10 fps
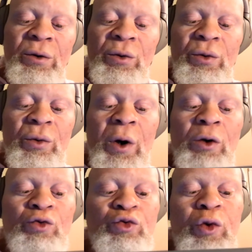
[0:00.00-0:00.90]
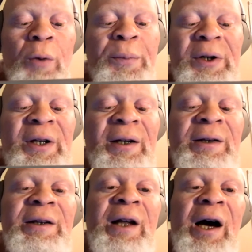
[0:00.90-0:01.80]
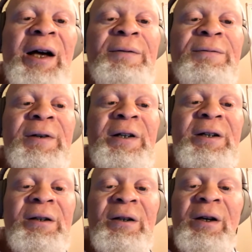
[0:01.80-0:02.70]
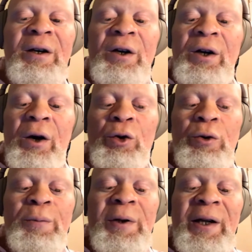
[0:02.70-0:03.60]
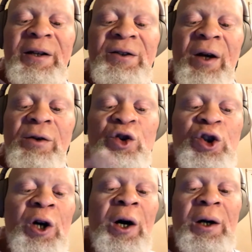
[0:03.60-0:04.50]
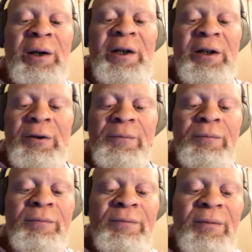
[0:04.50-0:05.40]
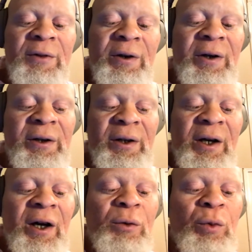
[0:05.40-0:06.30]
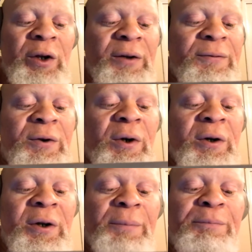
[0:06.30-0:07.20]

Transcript: ooh, Robyn Lively, who plays Charlie. All right, we've got